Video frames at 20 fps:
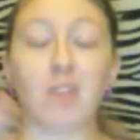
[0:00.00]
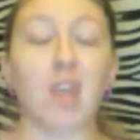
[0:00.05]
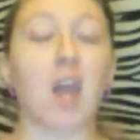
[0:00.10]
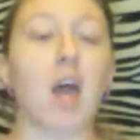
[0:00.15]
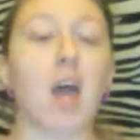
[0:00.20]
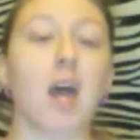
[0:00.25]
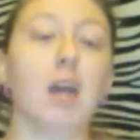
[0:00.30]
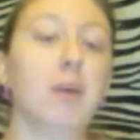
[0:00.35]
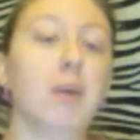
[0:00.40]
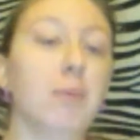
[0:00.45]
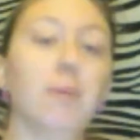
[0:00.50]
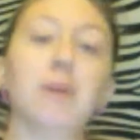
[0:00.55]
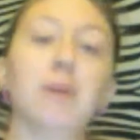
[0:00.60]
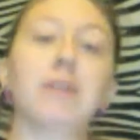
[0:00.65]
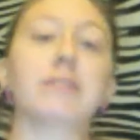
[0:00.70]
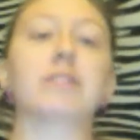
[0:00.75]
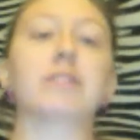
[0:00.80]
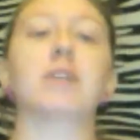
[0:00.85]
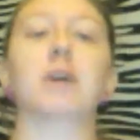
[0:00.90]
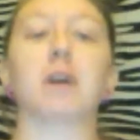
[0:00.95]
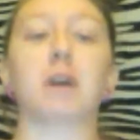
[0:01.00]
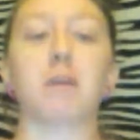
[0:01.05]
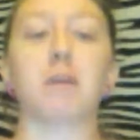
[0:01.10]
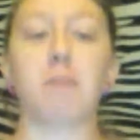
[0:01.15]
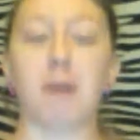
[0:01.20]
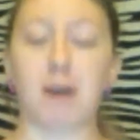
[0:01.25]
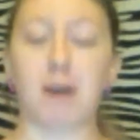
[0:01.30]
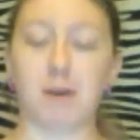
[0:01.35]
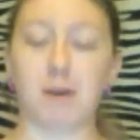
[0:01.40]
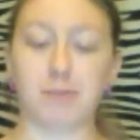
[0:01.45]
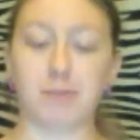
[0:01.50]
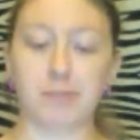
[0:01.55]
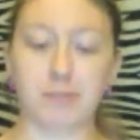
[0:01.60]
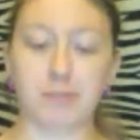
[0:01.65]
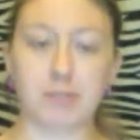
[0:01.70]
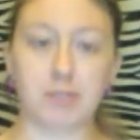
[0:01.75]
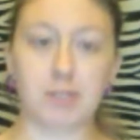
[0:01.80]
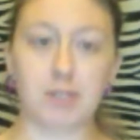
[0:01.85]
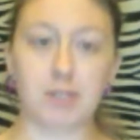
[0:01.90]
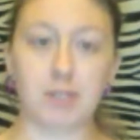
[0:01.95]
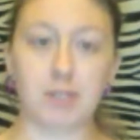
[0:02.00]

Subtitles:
I want to talk about